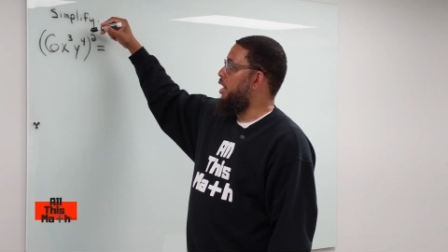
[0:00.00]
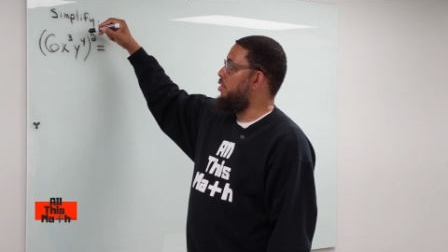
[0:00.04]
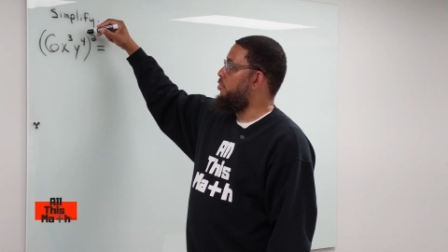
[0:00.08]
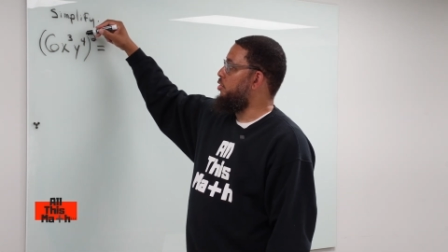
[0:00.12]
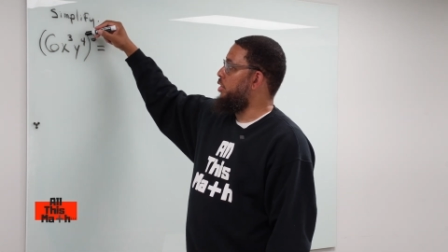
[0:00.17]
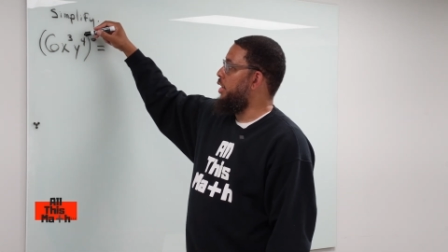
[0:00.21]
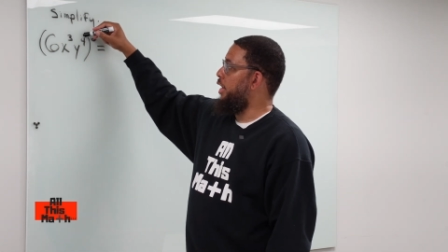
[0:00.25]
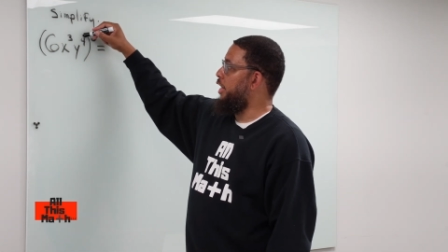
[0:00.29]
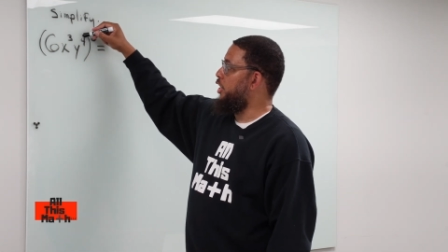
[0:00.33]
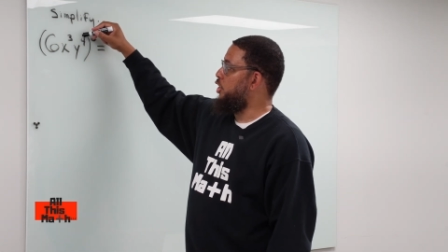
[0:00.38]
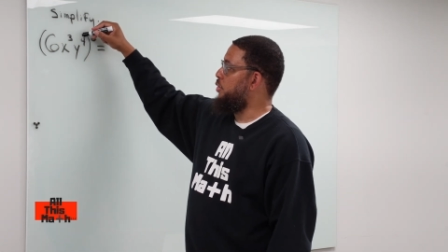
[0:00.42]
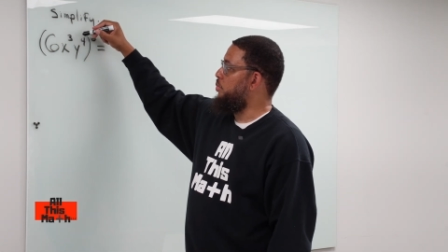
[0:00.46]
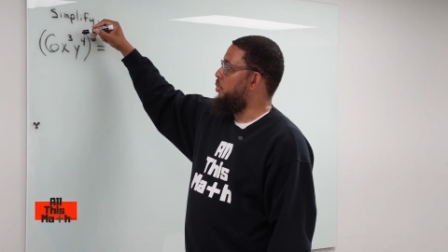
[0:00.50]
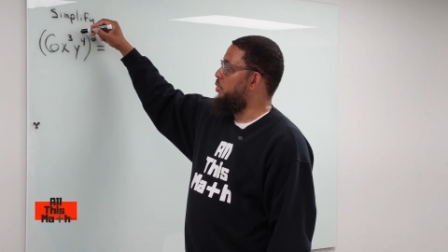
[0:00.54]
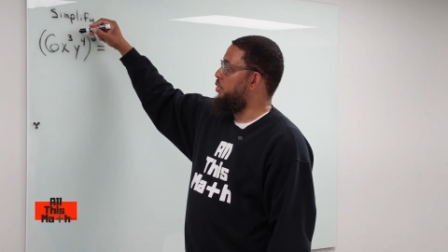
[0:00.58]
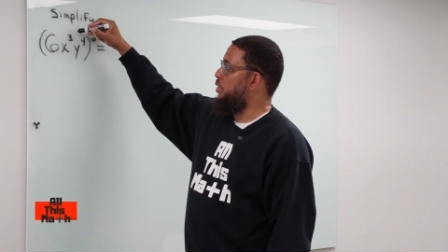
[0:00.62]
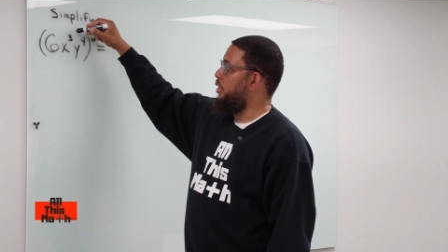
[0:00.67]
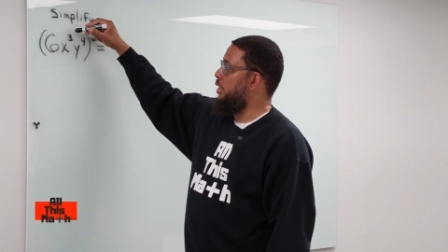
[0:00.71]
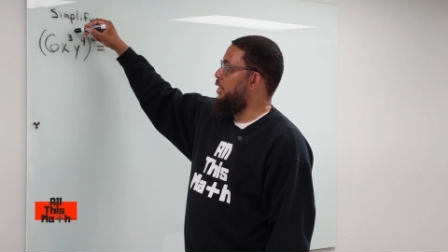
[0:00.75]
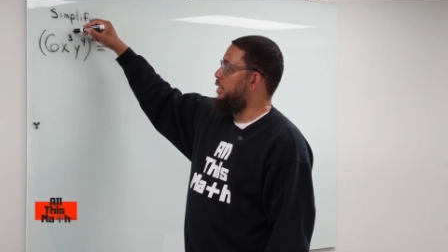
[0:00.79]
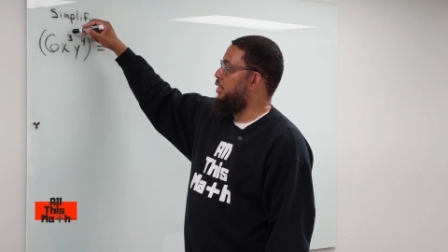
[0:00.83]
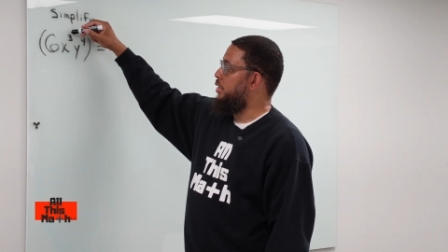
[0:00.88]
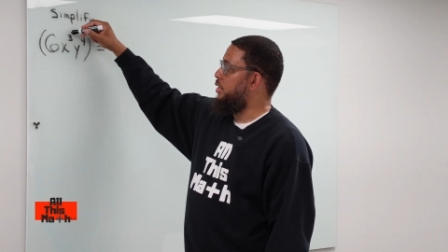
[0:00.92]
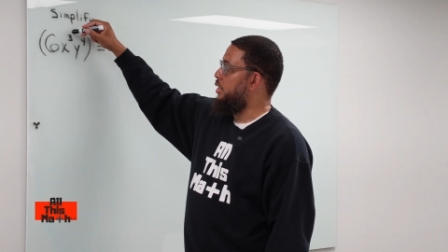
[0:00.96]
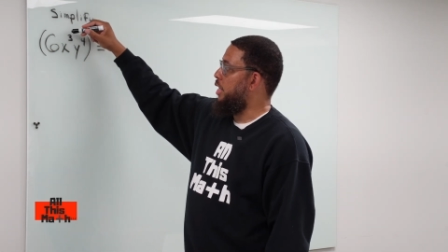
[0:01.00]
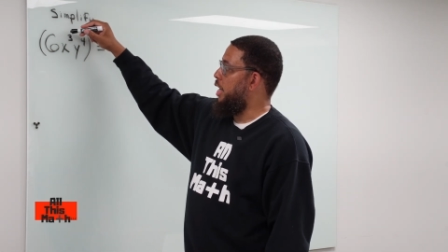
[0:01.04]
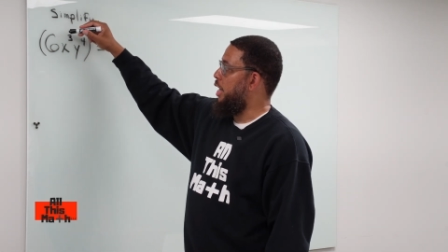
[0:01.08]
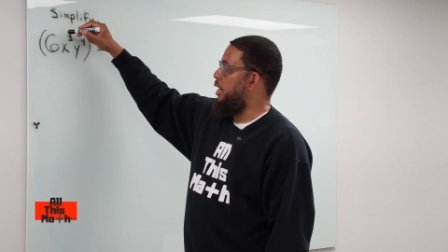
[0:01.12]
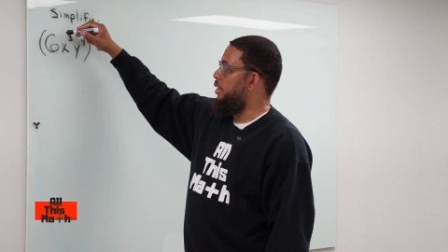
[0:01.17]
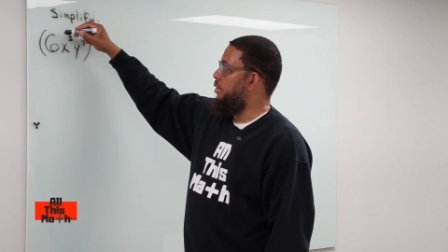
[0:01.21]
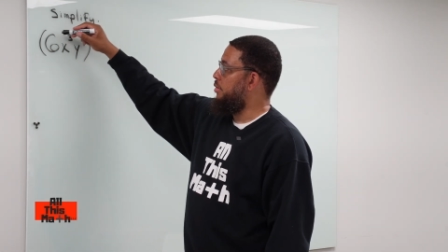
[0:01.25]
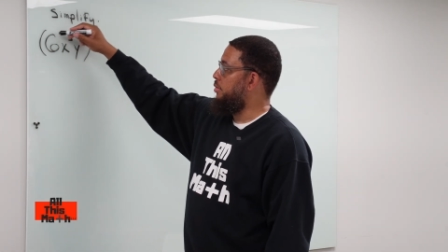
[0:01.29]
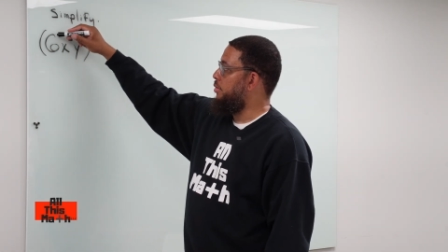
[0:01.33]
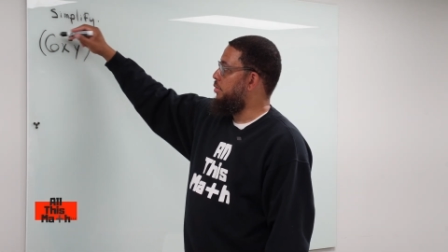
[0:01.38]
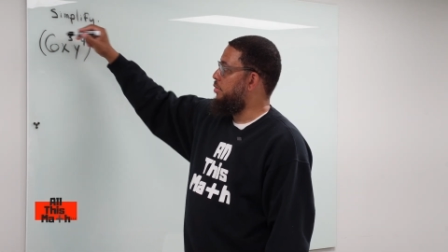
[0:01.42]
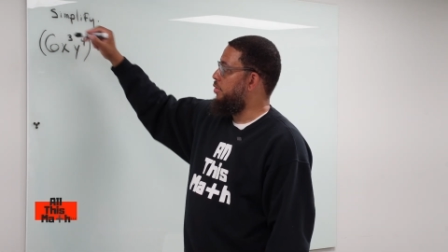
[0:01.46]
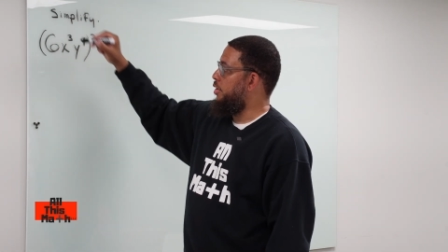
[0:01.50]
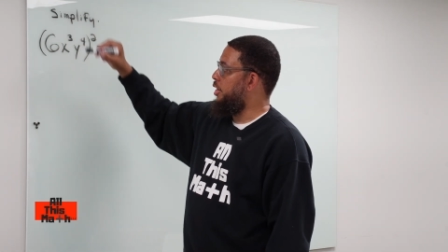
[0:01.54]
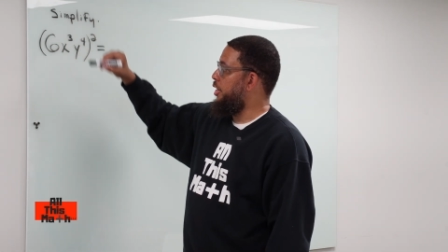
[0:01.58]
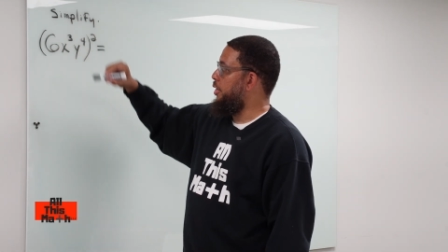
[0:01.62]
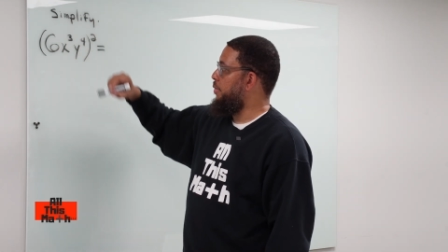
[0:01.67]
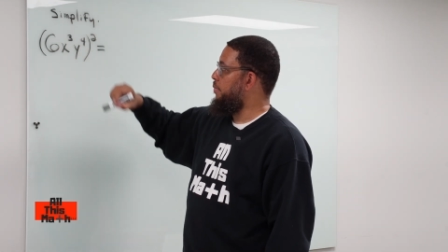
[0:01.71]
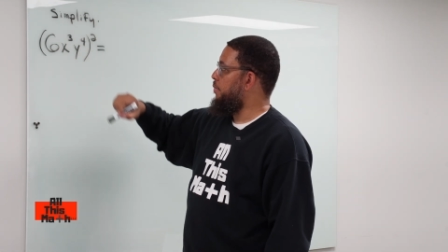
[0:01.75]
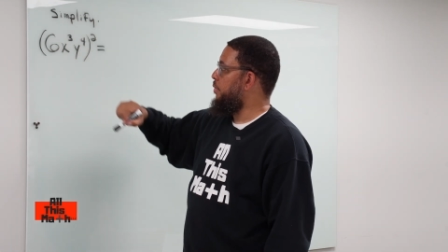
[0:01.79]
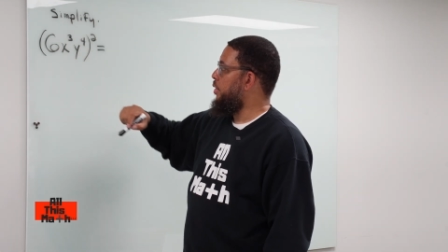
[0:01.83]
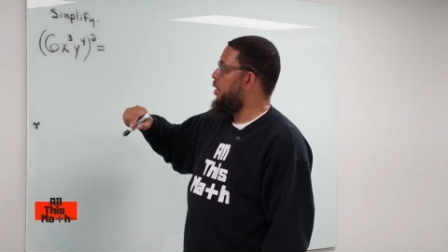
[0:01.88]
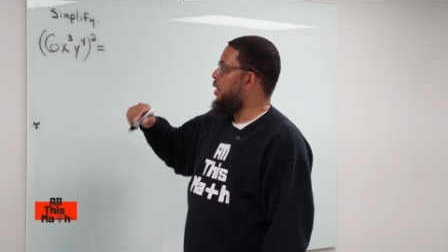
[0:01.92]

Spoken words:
every exponent inside, right?